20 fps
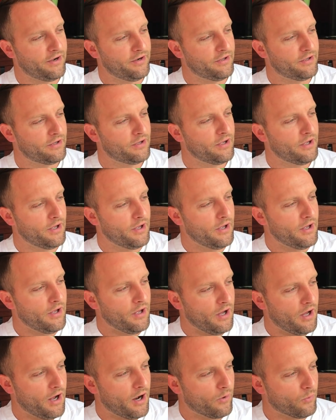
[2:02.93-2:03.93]
had to
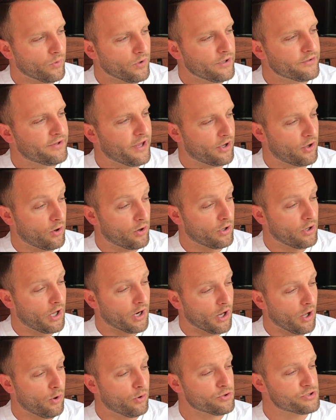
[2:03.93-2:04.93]
really take on a
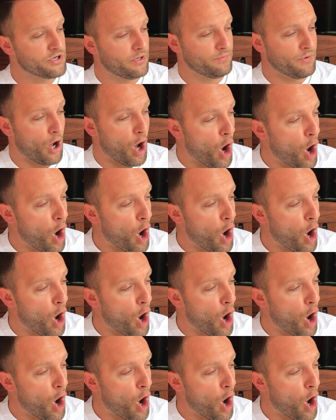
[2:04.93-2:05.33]
lot of ownership,